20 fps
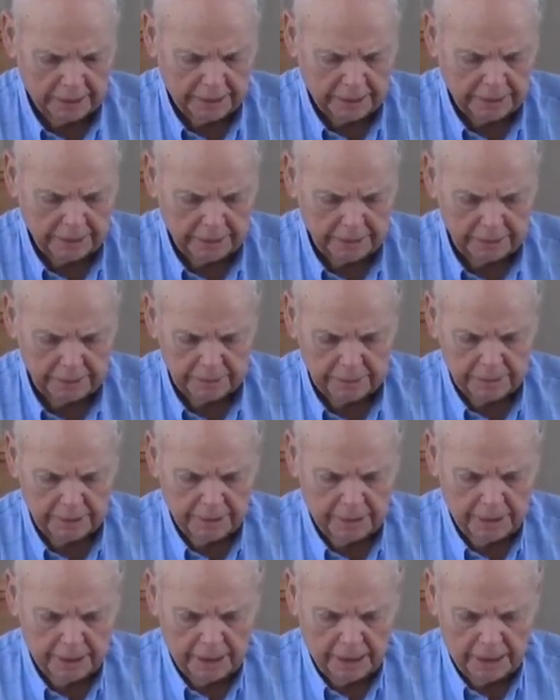uh,
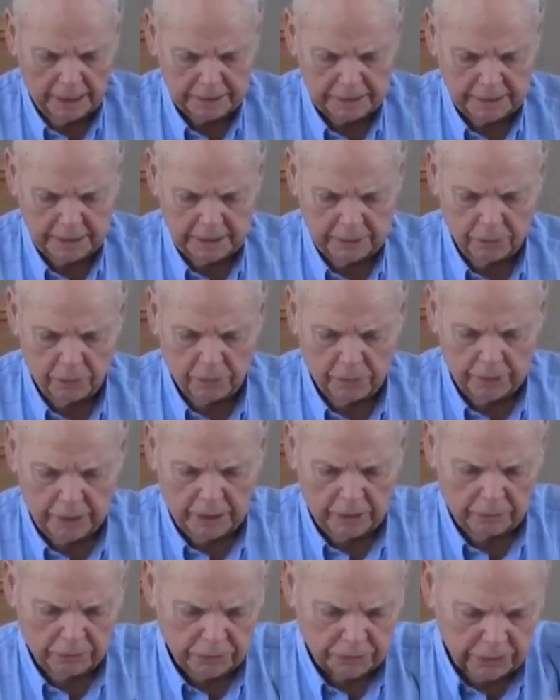i tell you what
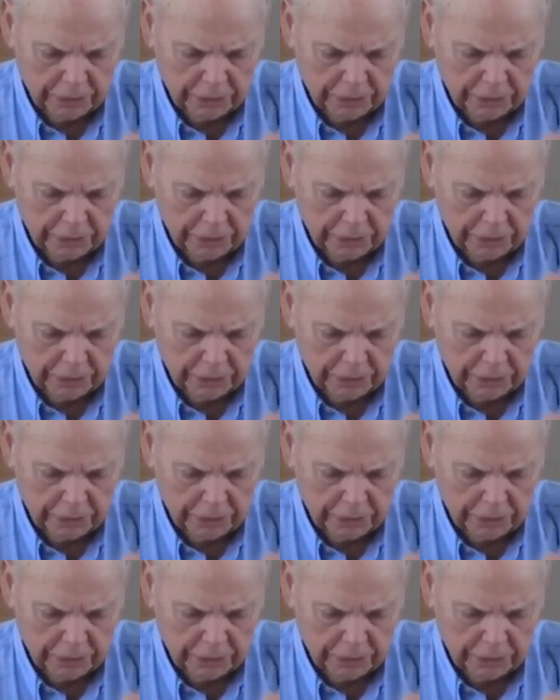I was